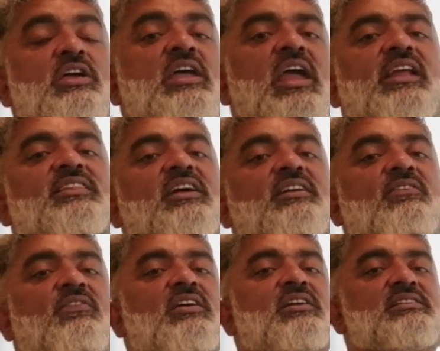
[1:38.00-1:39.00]
In the
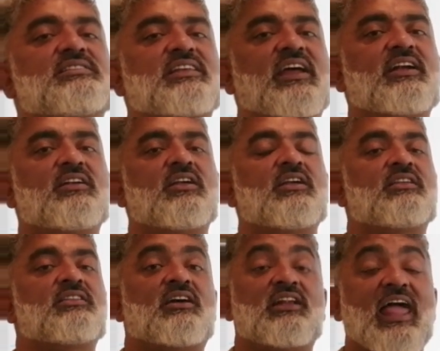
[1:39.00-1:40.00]
difficult set,
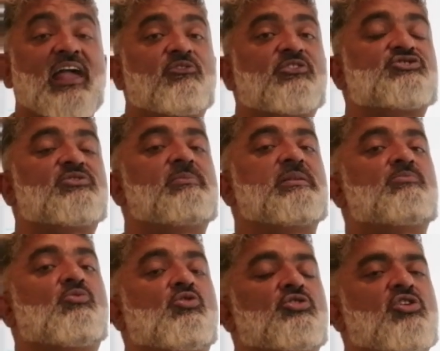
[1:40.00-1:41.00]
the language will be
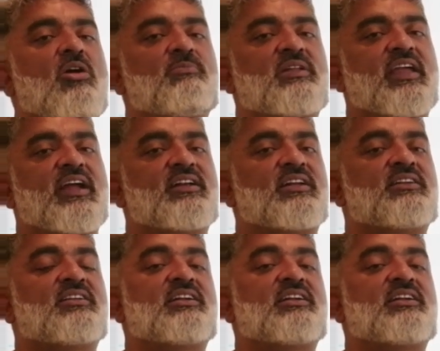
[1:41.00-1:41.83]
more complicated,